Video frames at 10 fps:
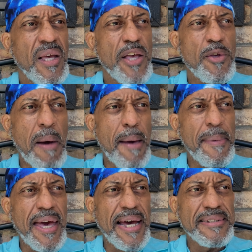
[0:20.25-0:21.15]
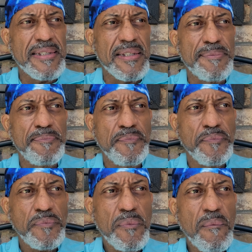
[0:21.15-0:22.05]
You might be asking,
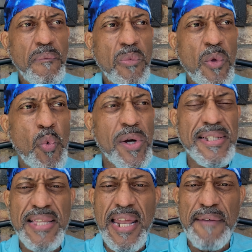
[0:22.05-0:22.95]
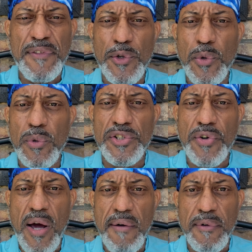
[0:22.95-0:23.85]
what does that have to do with
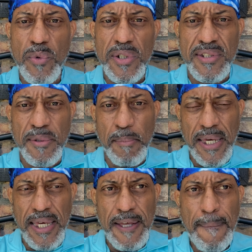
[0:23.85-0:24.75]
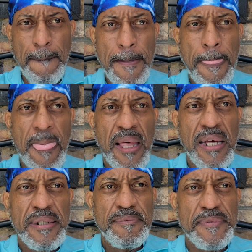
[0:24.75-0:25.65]
travel? Well, to me,
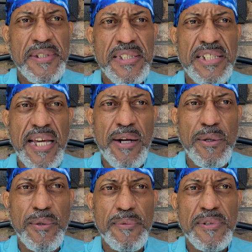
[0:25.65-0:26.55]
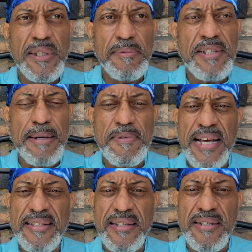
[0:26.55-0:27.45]
this channel sometimes
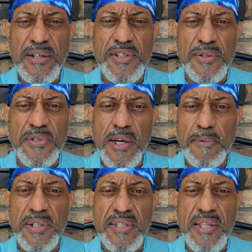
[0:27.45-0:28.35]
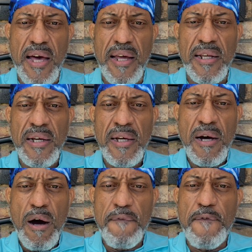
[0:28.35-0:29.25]
has to touch on subjects that
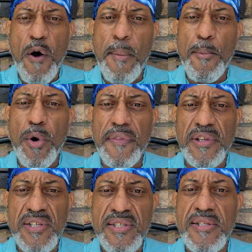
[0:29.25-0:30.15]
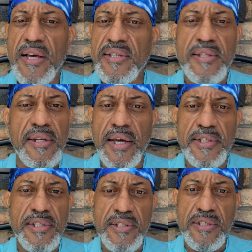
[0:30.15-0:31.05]
are far more than just
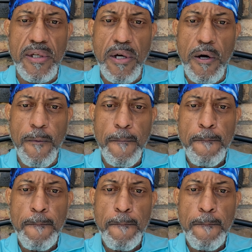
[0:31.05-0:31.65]
destinations to go.